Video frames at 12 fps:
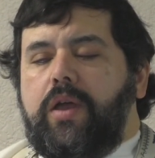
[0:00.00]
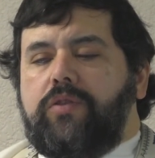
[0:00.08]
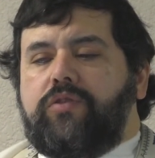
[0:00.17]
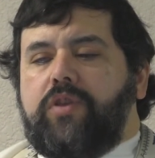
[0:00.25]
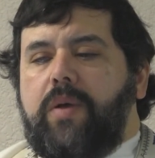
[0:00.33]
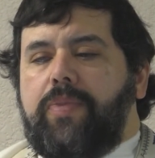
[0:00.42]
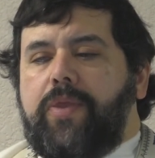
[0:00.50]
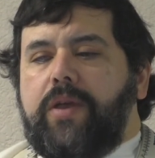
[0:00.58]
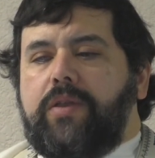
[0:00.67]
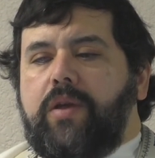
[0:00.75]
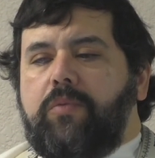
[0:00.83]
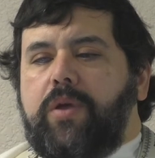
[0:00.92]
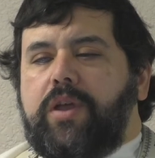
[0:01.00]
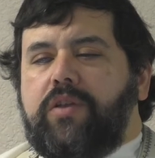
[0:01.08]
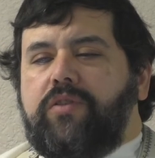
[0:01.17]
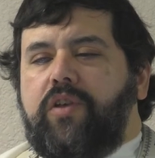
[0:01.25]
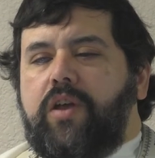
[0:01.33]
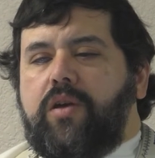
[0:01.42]
something that we
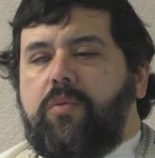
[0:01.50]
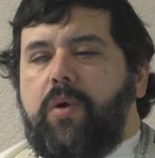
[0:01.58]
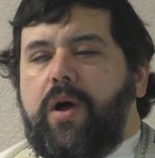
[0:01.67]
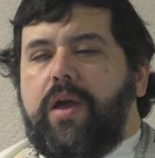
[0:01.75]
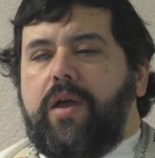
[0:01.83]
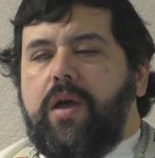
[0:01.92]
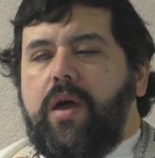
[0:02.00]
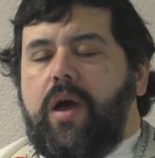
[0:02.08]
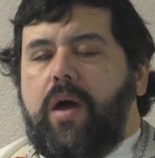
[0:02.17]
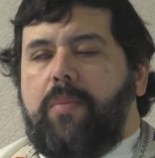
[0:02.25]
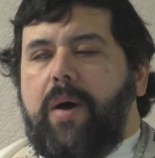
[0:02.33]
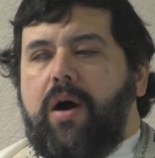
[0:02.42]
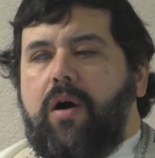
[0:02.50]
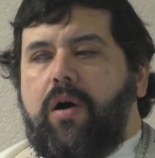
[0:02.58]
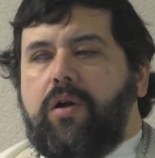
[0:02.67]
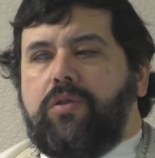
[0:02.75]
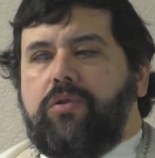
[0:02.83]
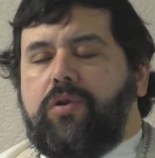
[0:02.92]
can take away about
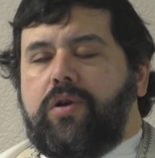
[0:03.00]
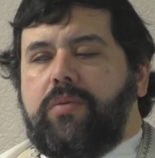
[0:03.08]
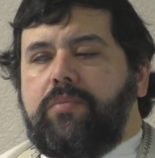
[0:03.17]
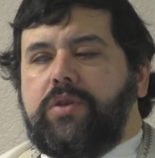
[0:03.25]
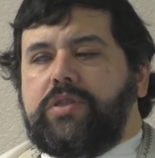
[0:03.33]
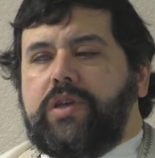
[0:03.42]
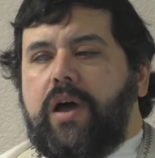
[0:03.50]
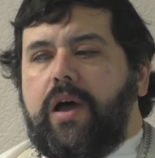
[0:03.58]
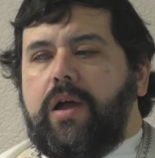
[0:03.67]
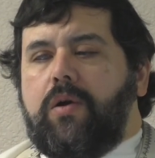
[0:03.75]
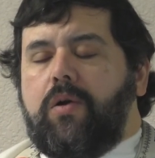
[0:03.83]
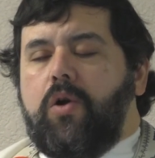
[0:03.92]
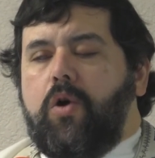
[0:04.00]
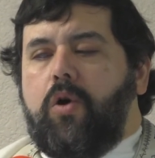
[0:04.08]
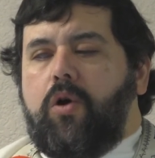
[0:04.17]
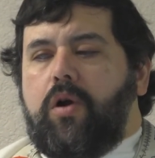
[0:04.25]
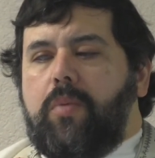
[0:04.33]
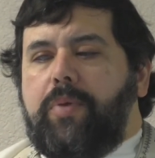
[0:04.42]
our Lord and Messiah
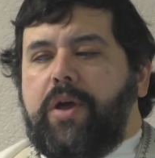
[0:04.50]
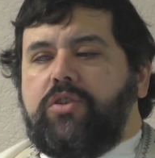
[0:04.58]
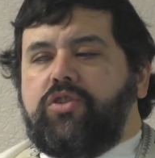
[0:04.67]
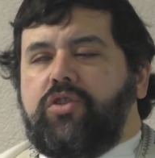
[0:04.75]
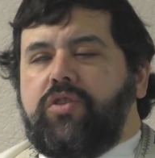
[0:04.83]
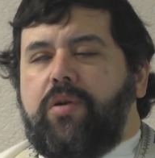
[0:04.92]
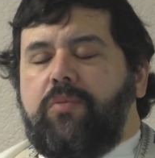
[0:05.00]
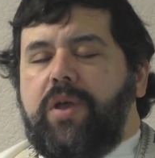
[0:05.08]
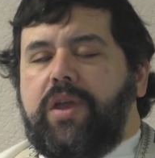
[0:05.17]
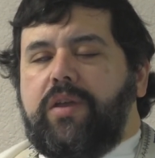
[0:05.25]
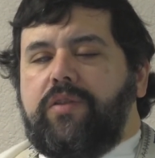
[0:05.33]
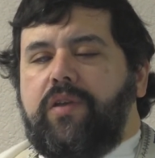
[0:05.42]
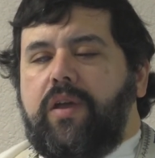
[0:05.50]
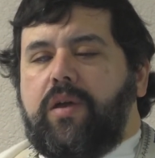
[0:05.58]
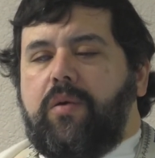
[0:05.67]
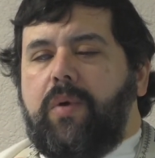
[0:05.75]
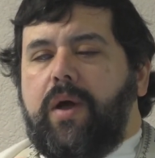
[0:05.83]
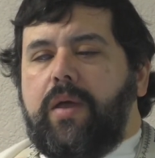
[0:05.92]
or a picture that we can
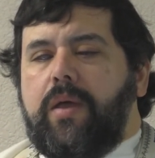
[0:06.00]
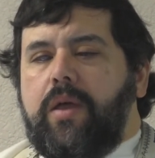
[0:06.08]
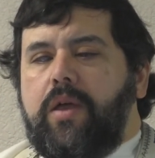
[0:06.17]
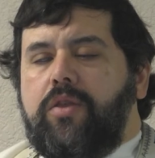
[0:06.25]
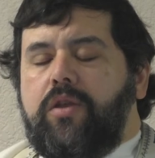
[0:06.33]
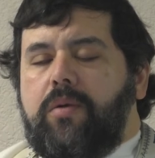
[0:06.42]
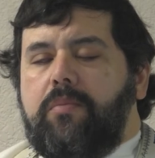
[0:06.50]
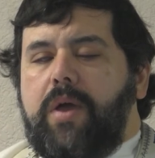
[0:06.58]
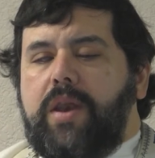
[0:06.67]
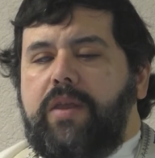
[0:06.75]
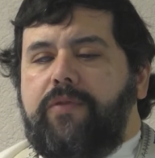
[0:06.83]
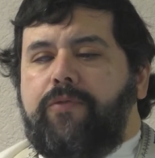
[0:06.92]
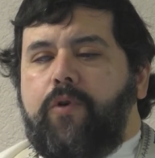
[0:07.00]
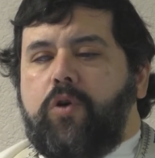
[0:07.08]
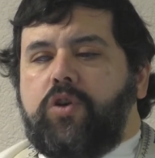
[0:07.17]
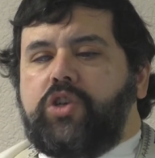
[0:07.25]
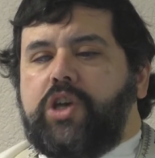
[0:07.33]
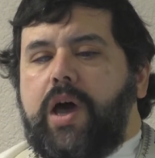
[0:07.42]
take away. There are many
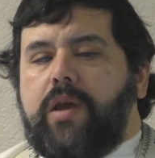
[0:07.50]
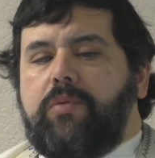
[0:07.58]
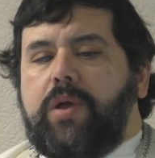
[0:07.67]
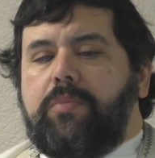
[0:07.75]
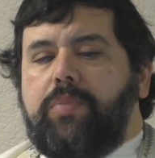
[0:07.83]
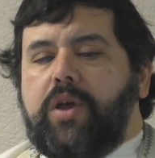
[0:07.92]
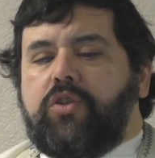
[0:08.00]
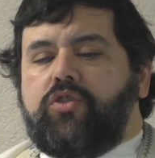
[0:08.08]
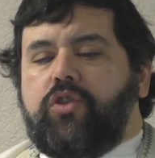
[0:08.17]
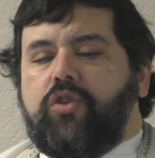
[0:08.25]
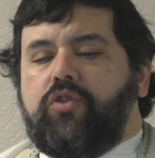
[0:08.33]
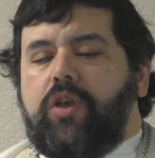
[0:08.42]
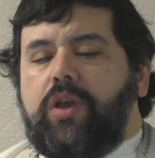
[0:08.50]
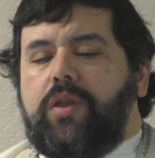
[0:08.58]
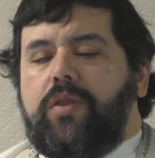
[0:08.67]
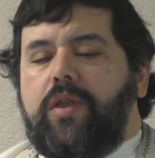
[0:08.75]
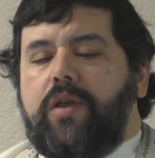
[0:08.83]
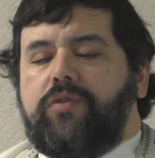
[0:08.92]
foreshadowing pictures
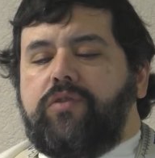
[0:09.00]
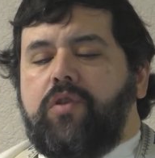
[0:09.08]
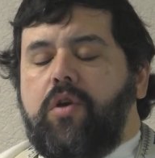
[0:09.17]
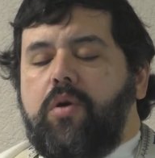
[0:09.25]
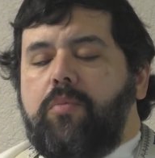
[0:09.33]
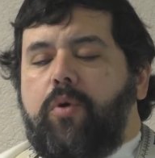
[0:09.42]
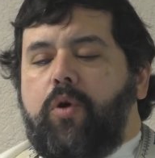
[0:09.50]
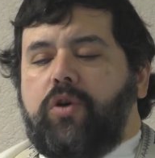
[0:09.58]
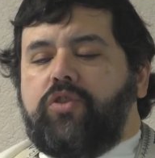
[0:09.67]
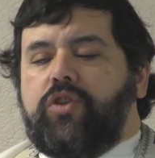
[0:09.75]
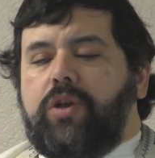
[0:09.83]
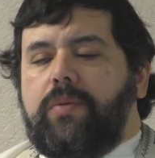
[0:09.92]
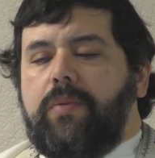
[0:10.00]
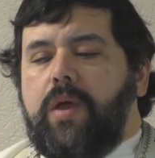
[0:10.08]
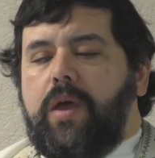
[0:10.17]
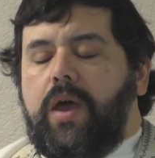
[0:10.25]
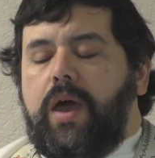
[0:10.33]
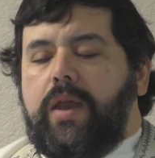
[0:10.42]
in this portion.
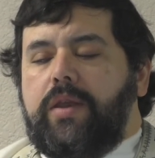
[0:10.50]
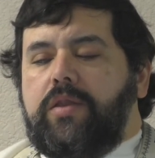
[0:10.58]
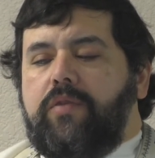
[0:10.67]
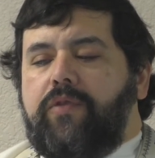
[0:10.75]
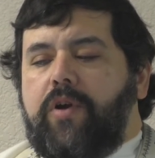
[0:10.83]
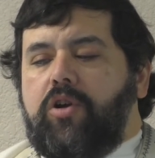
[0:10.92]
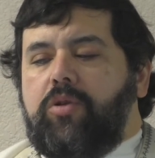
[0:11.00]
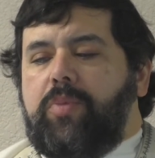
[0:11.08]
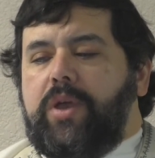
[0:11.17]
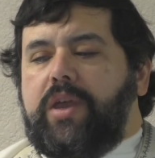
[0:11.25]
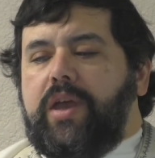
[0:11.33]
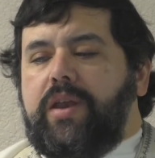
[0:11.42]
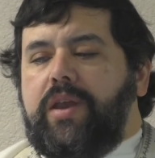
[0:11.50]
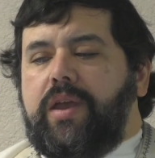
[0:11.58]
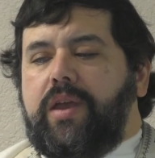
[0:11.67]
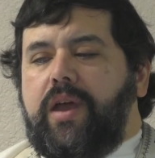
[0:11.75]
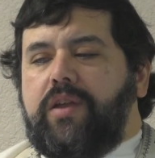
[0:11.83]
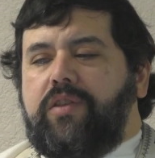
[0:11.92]
And in the very
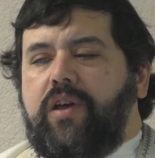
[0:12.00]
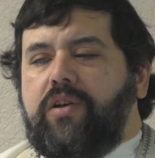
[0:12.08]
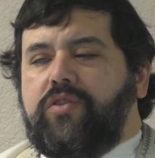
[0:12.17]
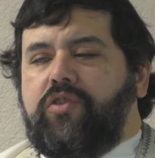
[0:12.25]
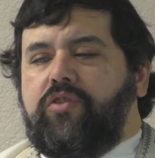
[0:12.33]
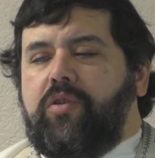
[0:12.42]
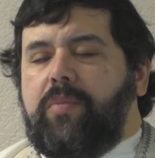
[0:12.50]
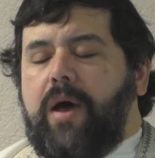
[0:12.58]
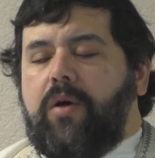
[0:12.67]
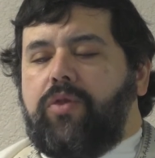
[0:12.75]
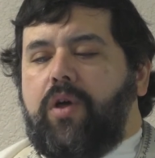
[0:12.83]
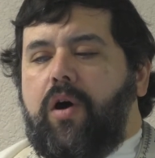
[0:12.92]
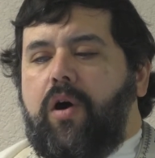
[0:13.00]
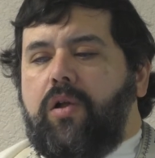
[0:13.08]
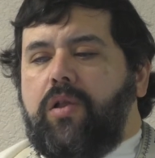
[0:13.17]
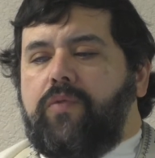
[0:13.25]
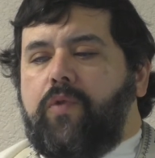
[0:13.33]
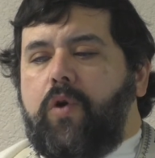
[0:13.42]
beginning, it tells us about the
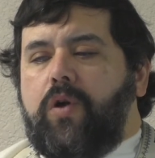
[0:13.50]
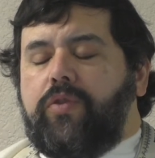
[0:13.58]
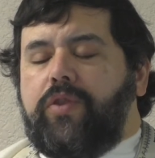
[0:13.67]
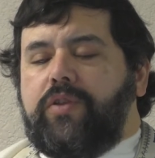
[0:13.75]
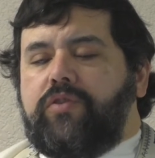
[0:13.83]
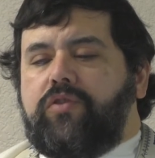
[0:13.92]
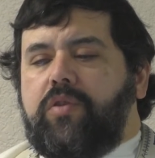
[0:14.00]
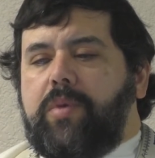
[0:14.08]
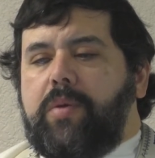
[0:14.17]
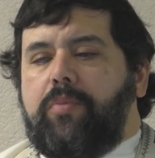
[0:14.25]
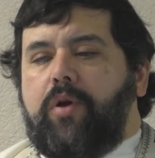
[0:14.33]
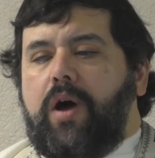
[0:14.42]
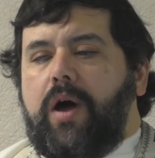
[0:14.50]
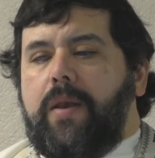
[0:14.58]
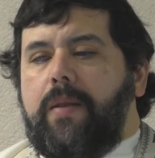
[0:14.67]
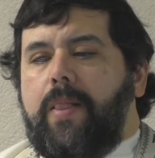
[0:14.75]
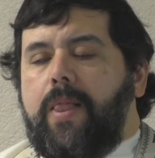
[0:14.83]
olive oil that's to be brought.